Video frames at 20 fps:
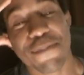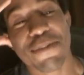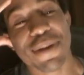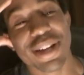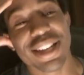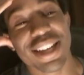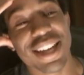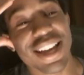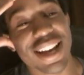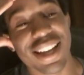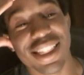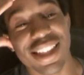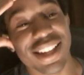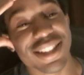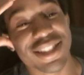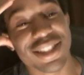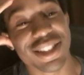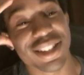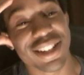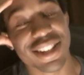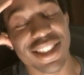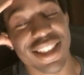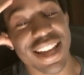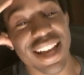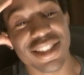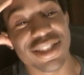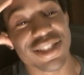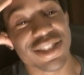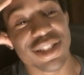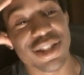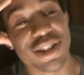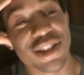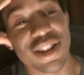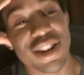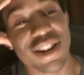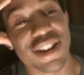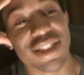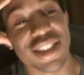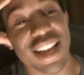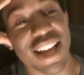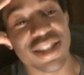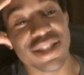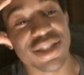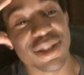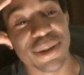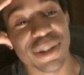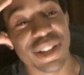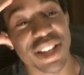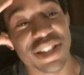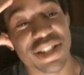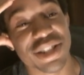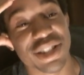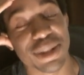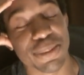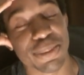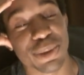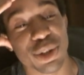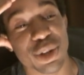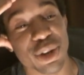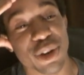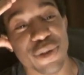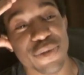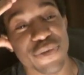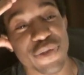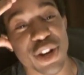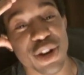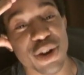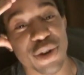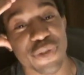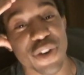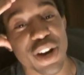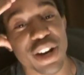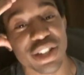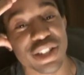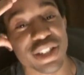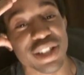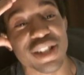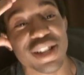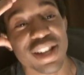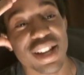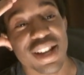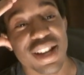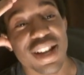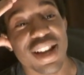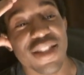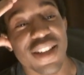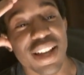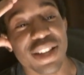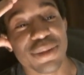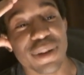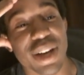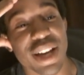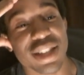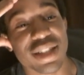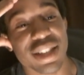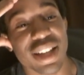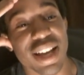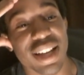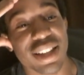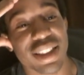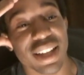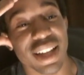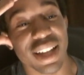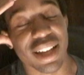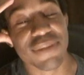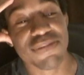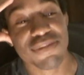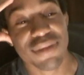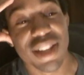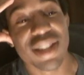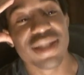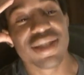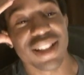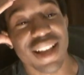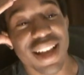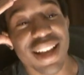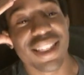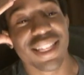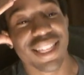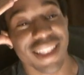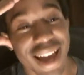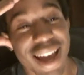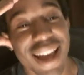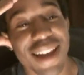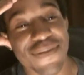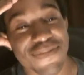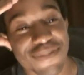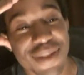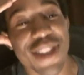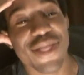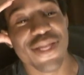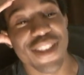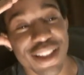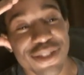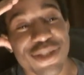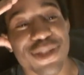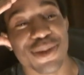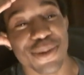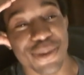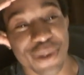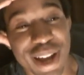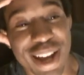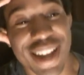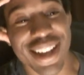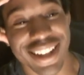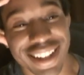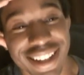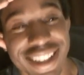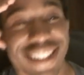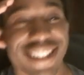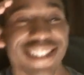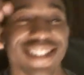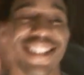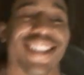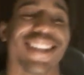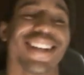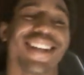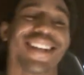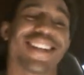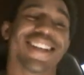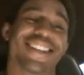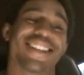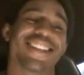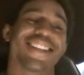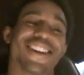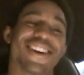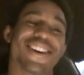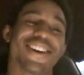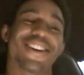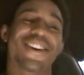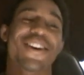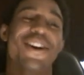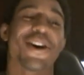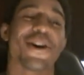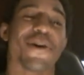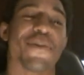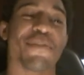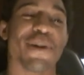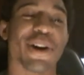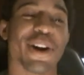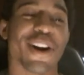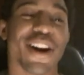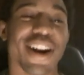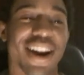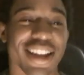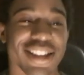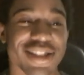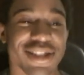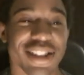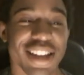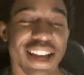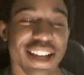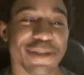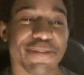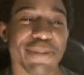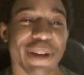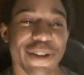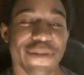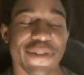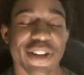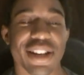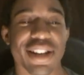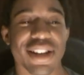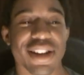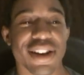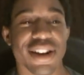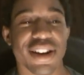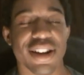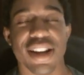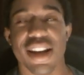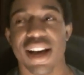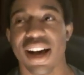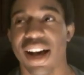But yeah, that's your relationship with your inferior function. And that's why it's like that. It's like that, and that's the way it is. You know? But alright, so that's my video.